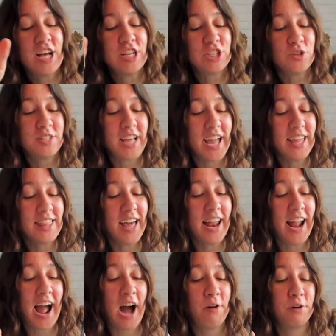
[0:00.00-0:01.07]
take that
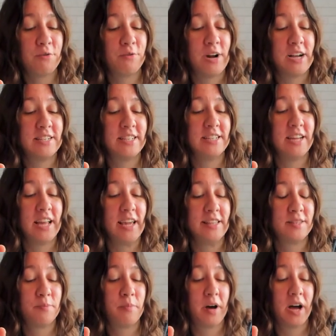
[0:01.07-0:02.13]
how it
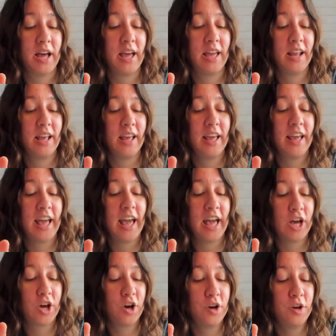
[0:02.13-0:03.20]
resonates, but
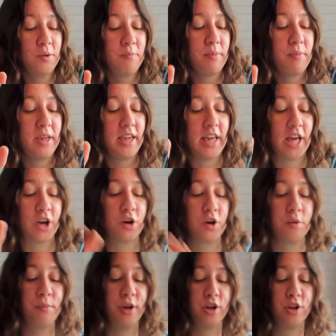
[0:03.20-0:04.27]
it could be
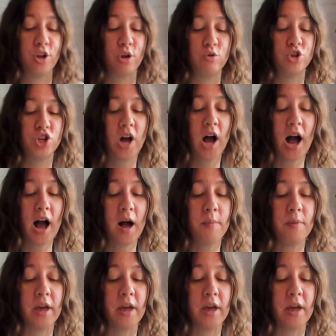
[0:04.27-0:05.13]
a new job.